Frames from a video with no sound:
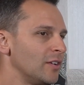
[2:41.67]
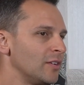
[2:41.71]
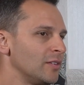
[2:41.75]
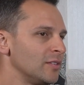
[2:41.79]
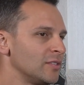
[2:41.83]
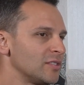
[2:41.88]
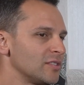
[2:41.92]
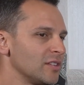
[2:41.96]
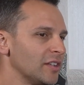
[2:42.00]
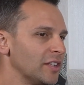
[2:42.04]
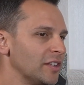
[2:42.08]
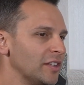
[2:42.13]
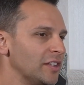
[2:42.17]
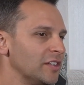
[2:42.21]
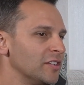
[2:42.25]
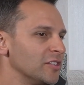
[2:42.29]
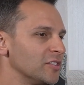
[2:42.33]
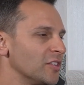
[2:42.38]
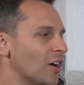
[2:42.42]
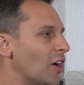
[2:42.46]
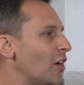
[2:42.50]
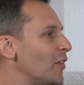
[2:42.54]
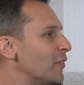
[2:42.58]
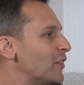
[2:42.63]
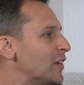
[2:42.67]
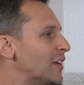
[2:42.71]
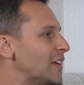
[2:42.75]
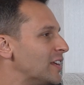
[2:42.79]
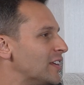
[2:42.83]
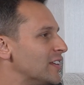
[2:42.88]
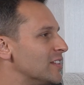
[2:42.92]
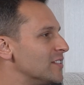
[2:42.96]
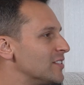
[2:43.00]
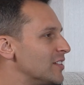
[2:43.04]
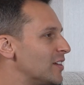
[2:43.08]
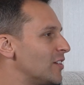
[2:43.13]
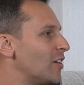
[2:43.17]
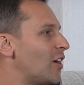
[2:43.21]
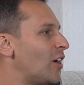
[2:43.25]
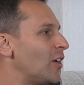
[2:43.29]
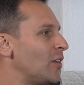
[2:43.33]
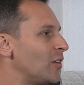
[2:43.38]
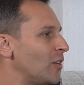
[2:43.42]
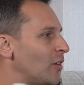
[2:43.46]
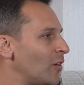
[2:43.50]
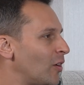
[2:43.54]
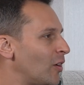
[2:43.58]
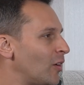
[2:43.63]
slightly dissolving as in
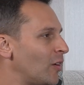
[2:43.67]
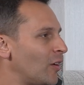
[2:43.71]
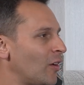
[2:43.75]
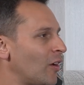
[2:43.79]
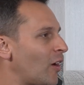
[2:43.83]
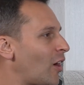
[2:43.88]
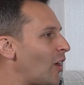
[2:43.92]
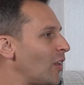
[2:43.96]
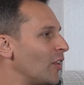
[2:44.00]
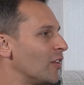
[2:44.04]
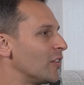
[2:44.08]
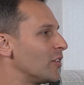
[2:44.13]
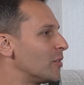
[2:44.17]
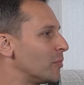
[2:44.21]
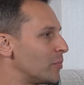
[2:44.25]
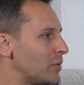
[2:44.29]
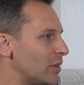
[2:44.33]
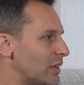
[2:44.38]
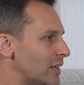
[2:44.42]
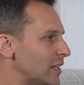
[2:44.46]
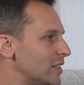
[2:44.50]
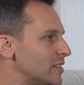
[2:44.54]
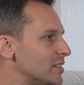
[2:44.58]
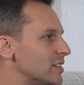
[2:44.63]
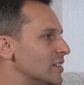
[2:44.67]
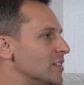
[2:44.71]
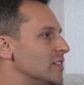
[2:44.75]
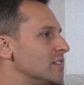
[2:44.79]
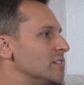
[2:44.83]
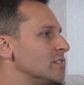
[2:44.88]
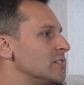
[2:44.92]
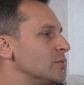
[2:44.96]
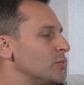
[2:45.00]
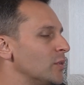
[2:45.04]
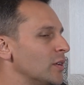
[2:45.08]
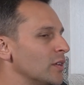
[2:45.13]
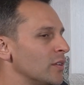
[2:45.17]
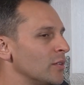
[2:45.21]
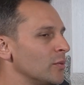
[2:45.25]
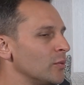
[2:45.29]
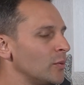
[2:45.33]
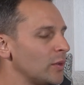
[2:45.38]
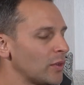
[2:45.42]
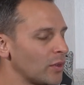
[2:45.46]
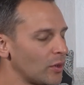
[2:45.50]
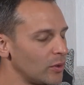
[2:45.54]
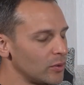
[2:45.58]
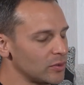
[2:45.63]
all other places
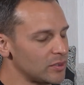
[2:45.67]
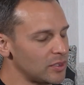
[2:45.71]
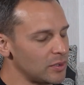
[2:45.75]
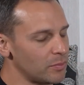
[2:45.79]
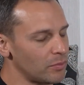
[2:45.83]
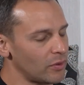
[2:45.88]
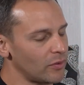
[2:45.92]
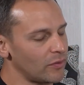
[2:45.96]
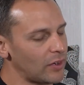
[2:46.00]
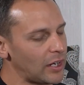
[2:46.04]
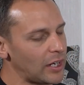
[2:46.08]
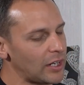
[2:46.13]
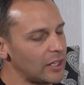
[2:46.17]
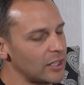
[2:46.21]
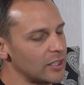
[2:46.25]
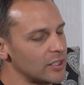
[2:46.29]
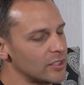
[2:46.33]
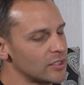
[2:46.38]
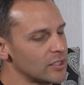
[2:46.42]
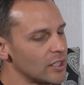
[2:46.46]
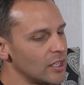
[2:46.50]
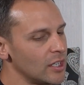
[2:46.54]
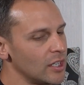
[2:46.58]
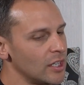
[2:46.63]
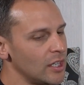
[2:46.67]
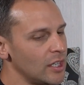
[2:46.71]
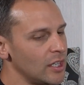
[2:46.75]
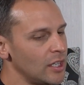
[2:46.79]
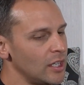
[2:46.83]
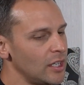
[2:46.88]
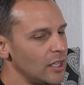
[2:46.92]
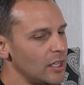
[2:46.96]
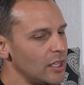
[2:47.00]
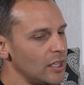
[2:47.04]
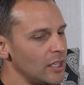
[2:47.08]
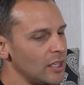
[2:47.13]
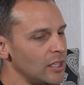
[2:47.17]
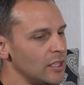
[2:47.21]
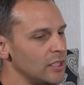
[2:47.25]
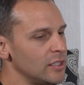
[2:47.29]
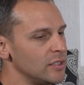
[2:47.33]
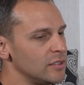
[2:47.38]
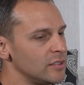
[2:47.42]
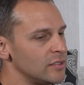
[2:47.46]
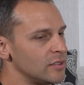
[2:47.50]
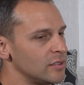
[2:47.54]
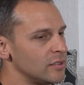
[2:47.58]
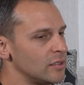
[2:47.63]
with hosting providers,
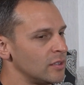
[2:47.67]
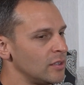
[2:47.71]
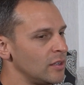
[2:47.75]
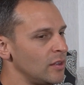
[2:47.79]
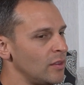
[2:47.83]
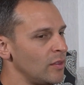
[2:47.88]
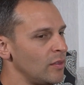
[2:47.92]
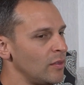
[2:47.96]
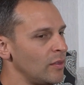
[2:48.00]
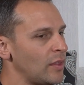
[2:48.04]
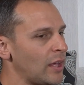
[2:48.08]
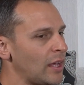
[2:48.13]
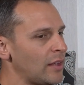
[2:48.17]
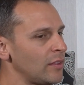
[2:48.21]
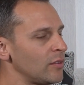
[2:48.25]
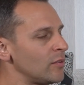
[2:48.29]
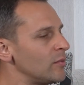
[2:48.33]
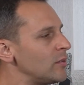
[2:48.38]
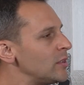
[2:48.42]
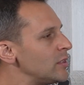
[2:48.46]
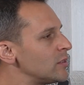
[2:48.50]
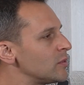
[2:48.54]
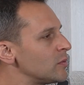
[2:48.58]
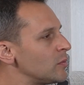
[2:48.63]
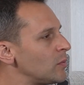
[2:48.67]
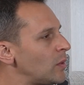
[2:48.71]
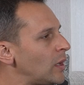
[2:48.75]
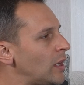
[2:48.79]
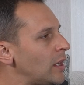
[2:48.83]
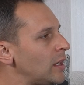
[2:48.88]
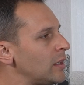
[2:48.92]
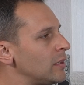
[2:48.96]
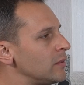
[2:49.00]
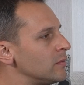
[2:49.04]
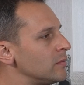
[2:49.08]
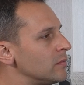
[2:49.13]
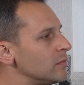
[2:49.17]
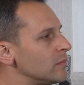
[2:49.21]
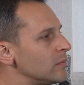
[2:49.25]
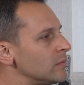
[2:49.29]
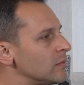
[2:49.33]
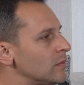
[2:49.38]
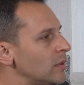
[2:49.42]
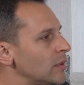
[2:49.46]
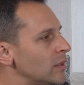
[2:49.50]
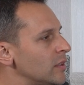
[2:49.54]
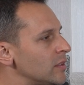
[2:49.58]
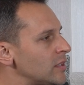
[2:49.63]
is that the reason why
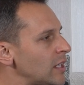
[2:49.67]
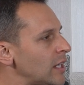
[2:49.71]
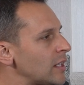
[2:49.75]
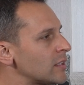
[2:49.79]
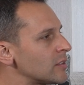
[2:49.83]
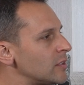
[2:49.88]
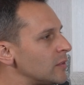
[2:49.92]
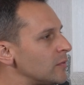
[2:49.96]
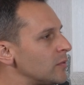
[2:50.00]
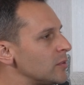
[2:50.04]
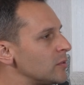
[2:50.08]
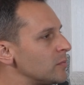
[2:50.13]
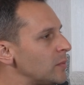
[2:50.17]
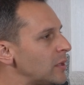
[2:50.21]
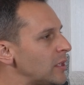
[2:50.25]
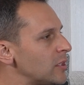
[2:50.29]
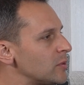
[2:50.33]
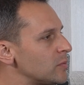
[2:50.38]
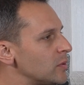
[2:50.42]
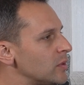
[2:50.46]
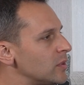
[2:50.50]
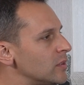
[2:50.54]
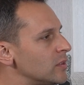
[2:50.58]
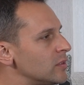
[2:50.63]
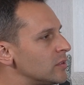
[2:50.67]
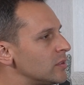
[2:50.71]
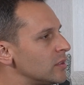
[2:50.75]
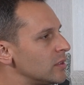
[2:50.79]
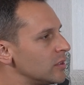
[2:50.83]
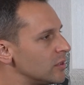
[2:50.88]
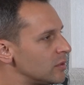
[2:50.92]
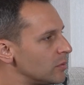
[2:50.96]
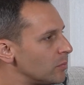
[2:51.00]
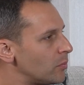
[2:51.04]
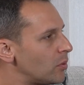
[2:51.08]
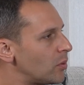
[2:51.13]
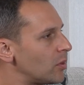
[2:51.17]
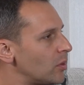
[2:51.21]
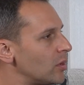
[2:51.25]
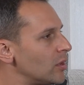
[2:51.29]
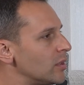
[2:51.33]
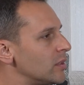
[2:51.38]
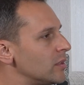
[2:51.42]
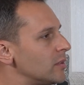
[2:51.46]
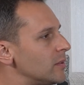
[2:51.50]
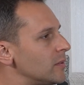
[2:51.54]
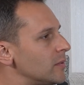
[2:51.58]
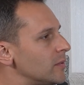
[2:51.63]
attack surface management is important?